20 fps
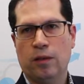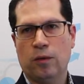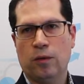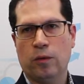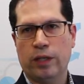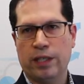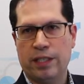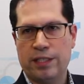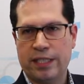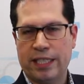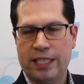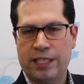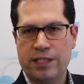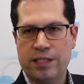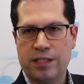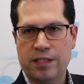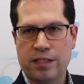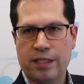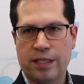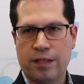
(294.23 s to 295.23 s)

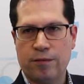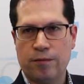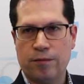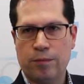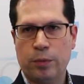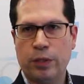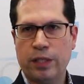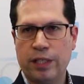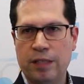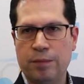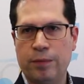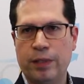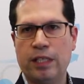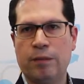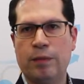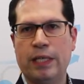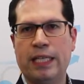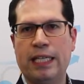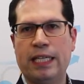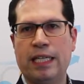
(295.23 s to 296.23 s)
organizations have put
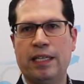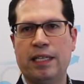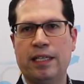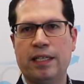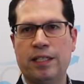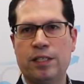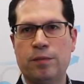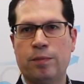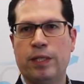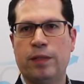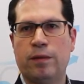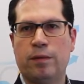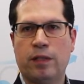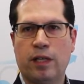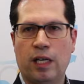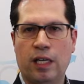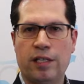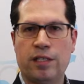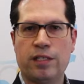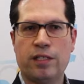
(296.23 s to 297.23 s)
Ipanema in is
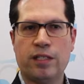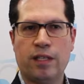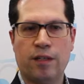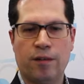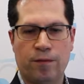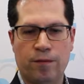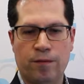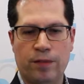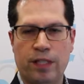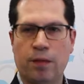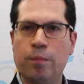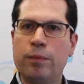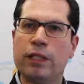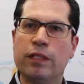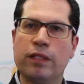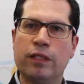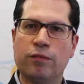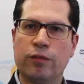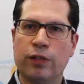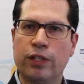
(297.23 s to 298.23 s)
because of the
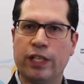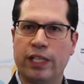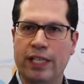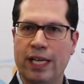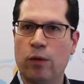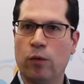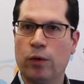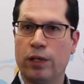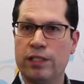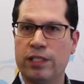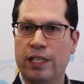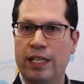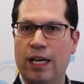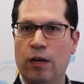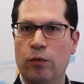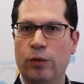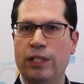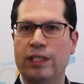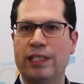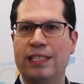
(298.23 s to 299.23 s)
ability for the network to
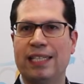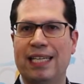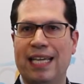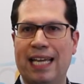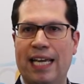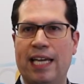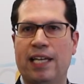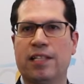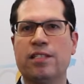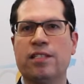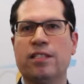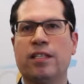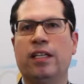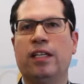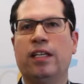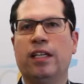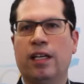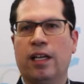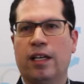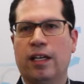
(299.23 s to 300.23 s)
now really enhance
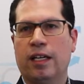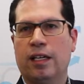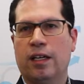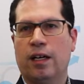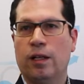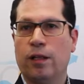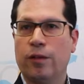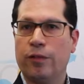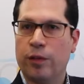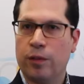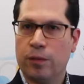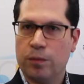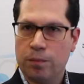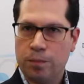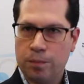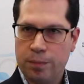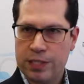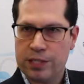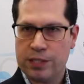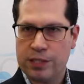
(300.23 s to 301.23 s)
uh, all of their
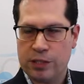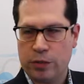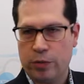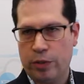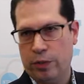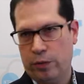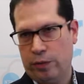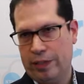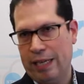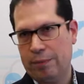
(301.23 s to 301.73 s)
business critical